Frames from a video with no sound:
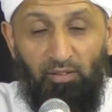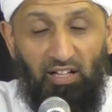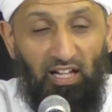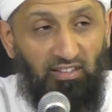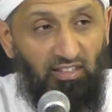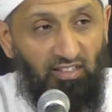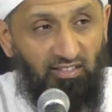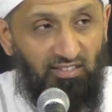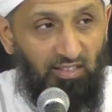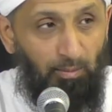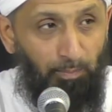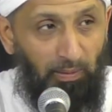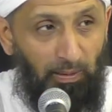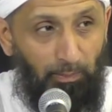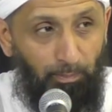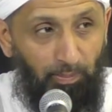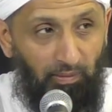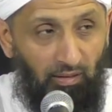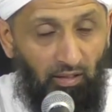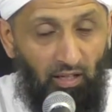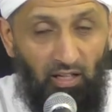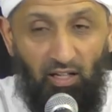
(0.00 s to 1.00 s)
gathers the
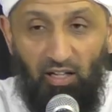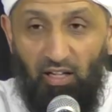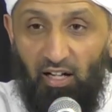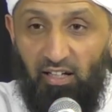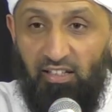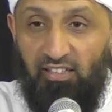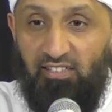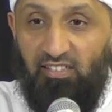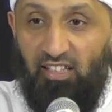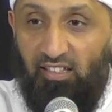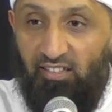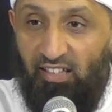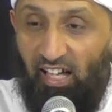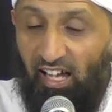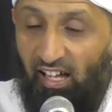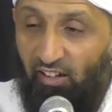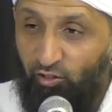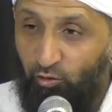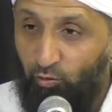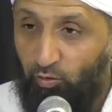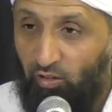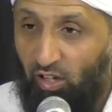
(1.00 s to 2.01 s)
people and he says, "I
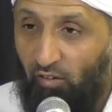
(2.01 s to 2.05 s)
have